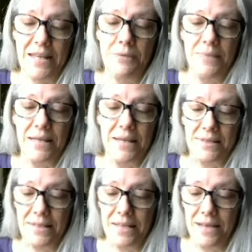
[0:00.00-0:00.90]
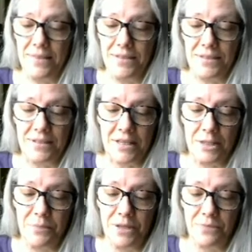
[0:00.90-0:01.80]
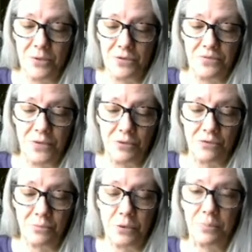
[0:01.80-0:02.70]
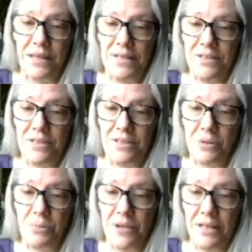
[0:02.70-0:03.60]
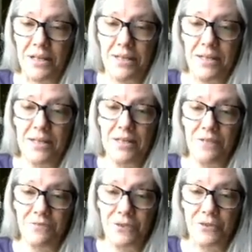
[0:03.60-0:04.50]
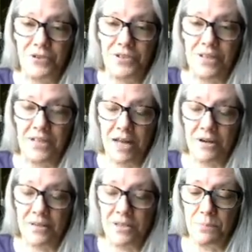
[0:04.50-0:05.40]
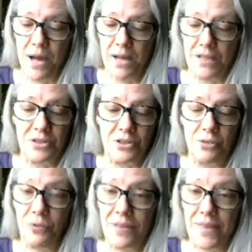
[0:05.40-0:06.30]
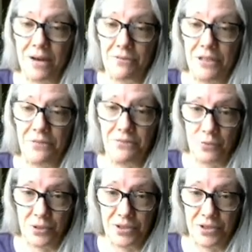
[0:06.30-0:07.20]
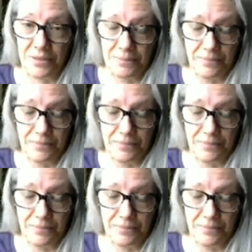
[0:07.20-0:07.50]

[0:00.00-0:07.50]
Because again, this is going to be the most vulnerable place as they're putting filters in and out of this pocket, so you want that reinforced.